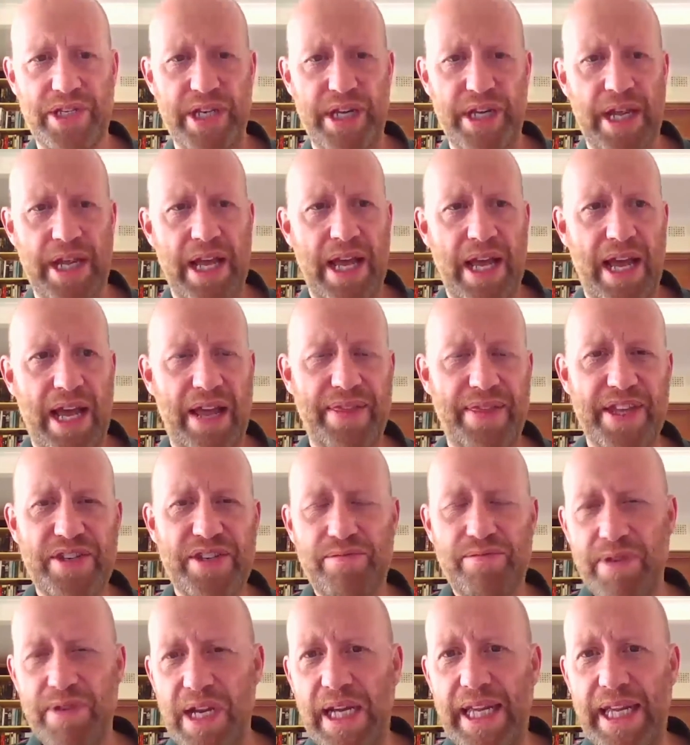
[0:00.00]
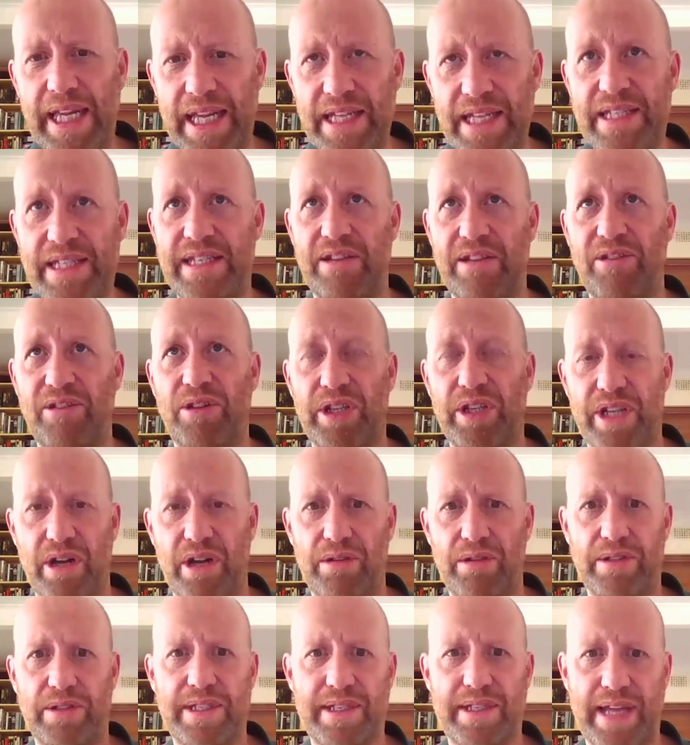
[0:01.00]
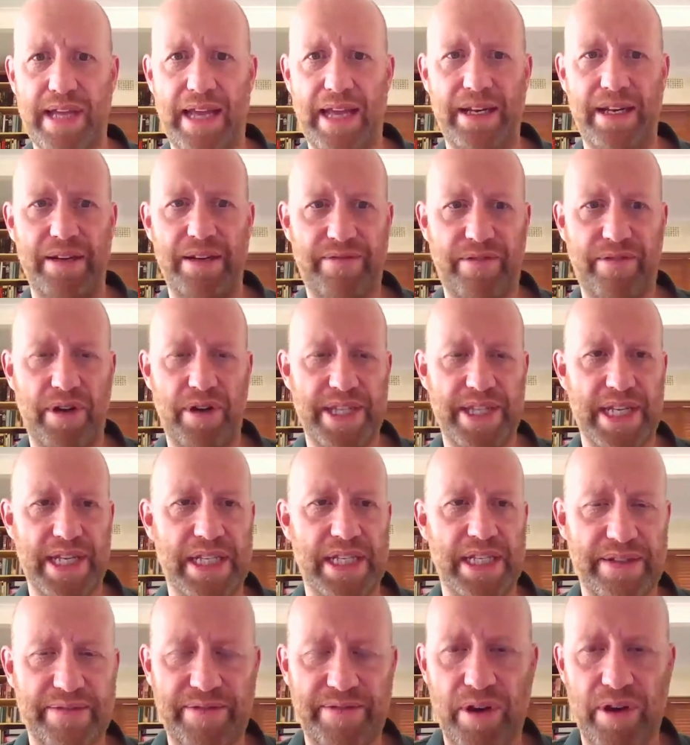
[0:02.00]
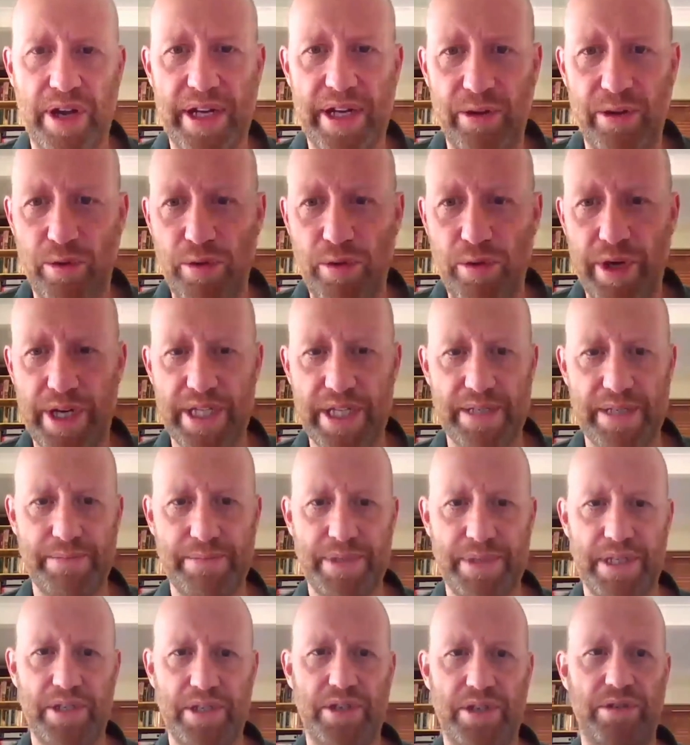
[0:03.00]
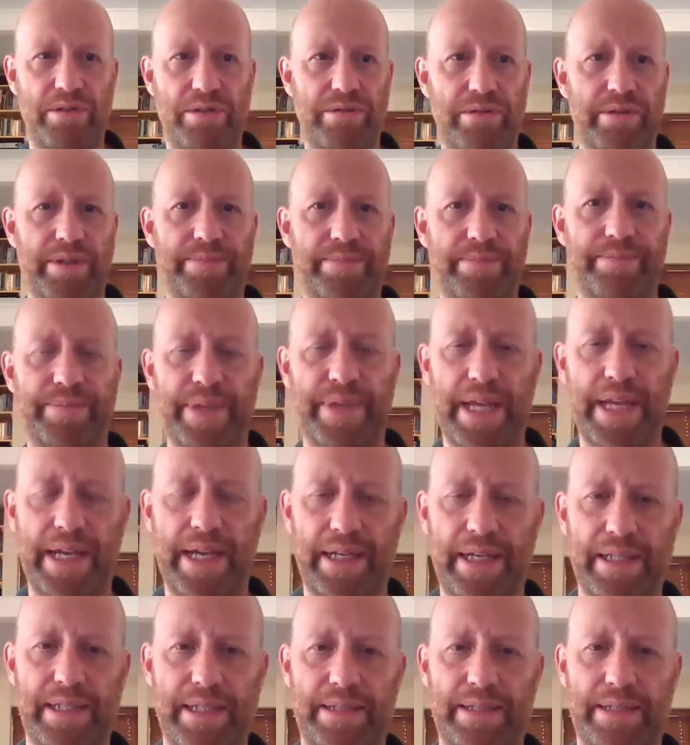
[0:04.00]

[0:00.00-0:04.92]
And this really is still the gold standard for identifying organisms in children. Next.